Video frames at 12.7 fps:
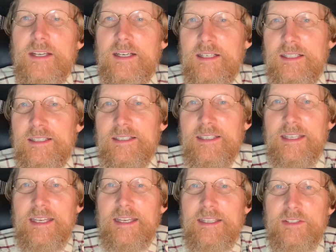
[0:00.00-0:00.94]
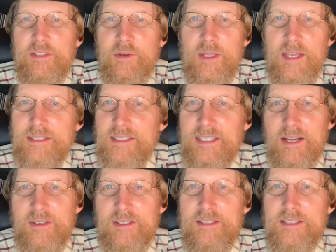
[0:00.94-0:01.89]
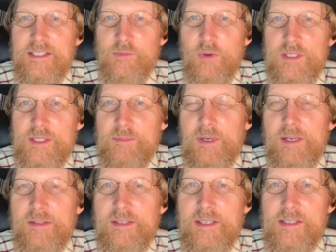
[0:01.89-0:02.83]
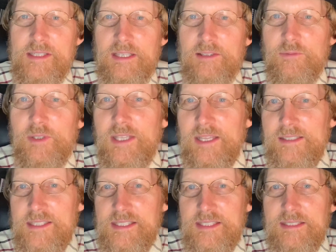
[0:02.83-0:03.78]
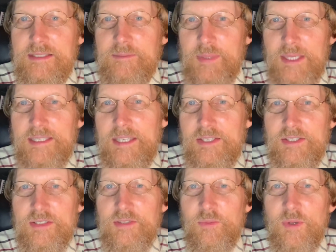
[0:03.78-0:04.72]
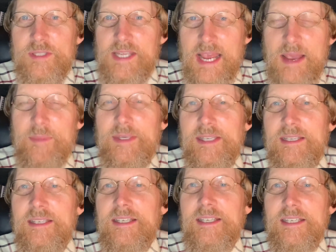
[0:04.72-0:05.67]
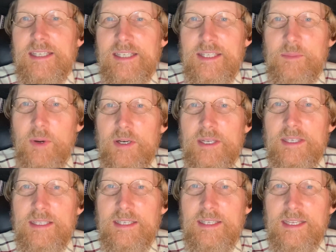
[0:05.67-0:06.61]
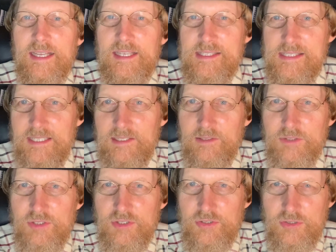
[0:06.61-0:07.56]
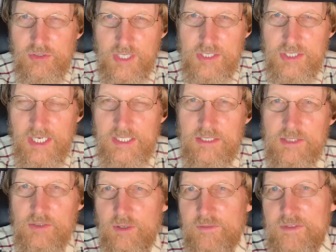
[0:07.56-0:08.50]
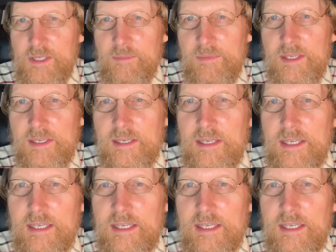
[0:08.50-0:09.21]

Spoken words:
I like to calculate these once a month because I really like to pay attention to what's happening in the market, and I can see little trend changes, or if something,